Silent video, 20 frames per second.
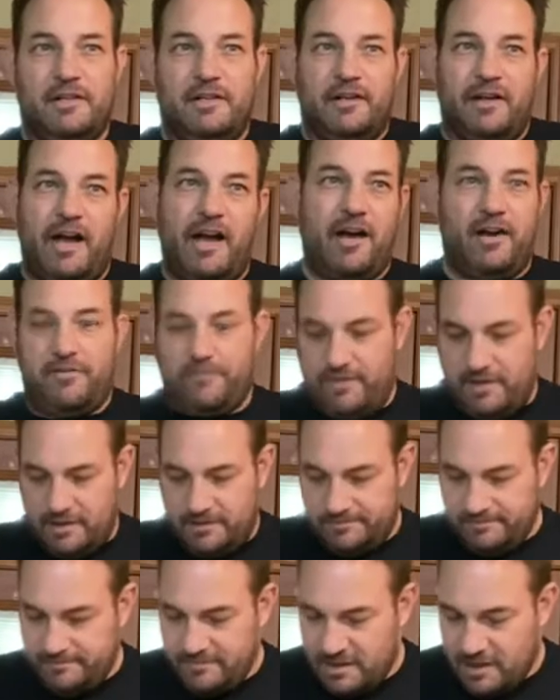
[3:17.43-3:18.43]
out of it.
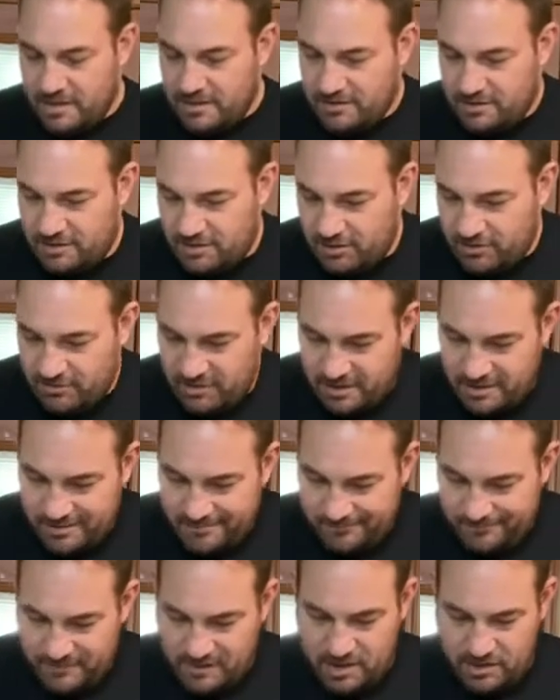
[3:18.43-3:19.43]

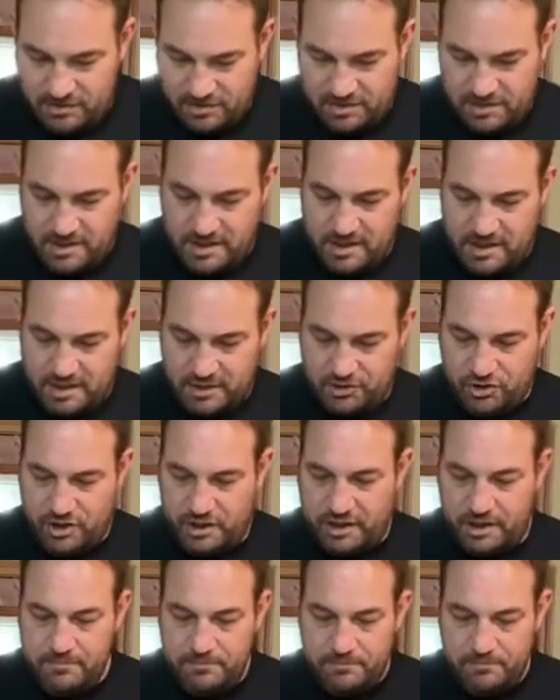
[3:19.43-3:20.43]
So here's the
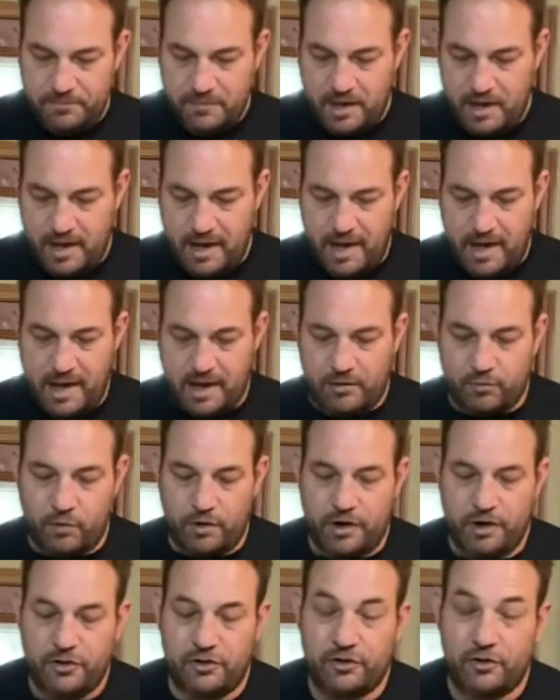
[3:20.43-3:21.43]
chicken, and we're
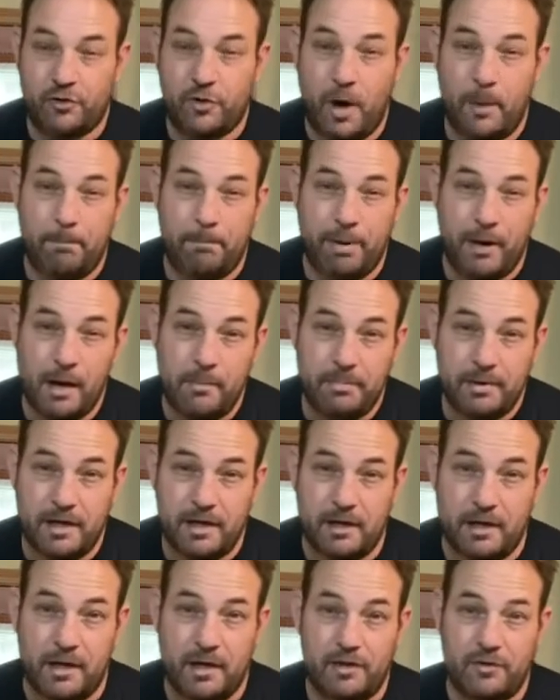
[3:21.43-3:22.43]
gonna do a
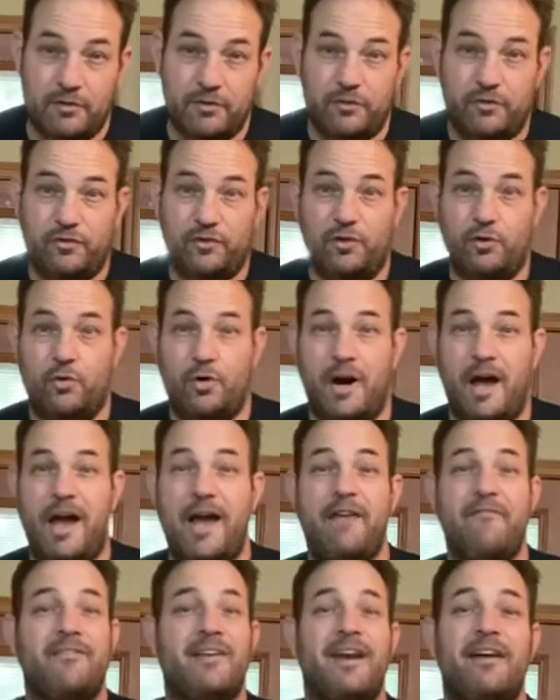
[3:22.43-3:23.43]
pumpkin skewer. I
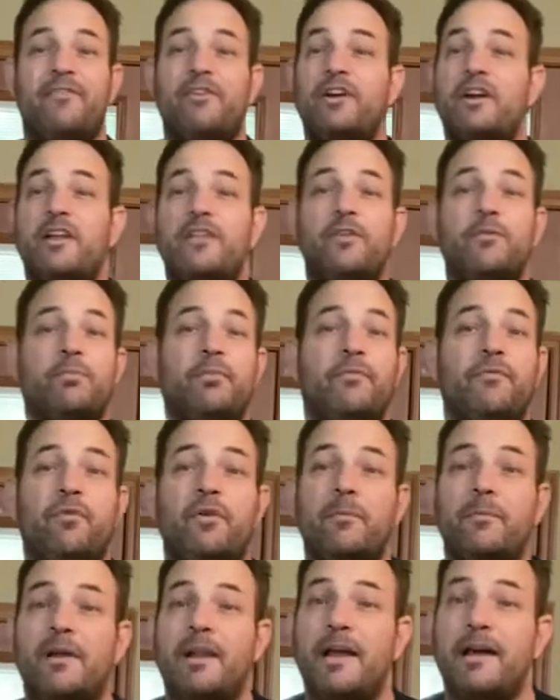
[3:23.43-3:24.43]
have never done this before
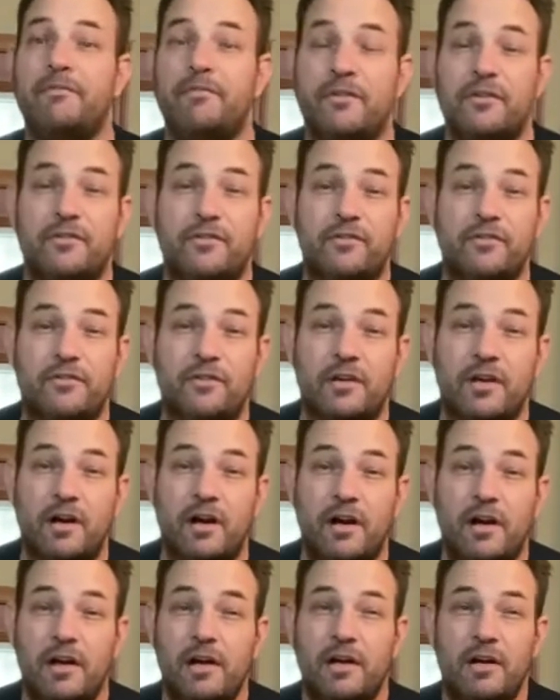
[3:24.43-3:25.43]
in my life. This is the
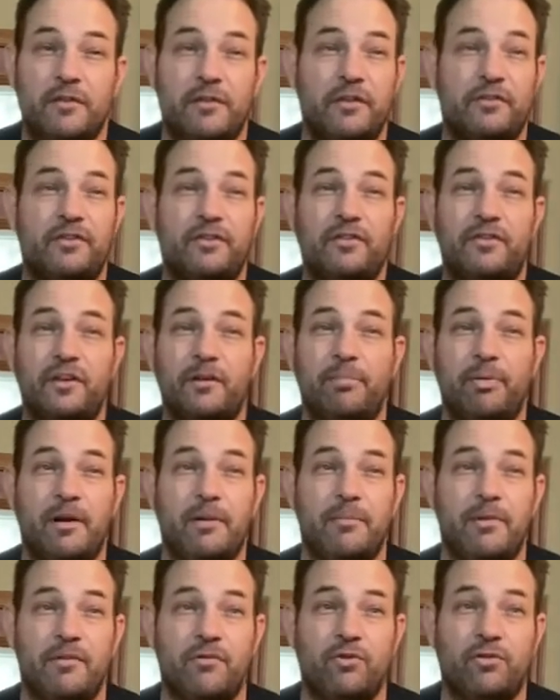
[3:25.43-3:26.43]

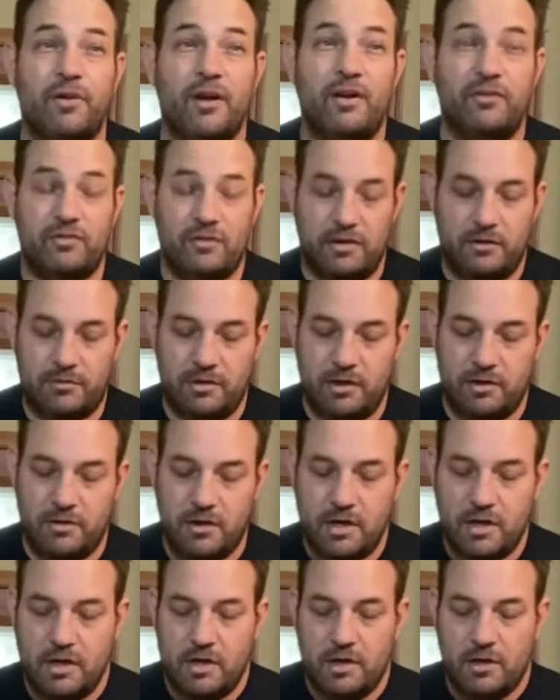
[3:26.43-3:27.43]
epitome of creation. Here we go.
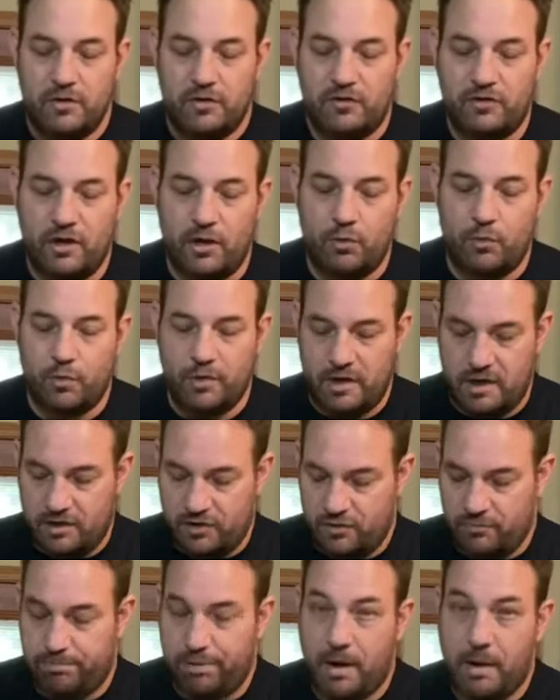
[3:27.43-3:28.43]
So we're gonna
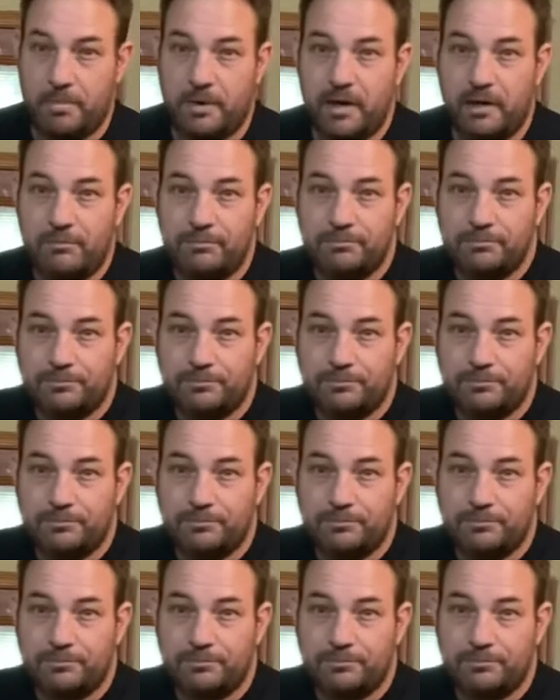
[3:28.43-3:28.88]
do pumpkin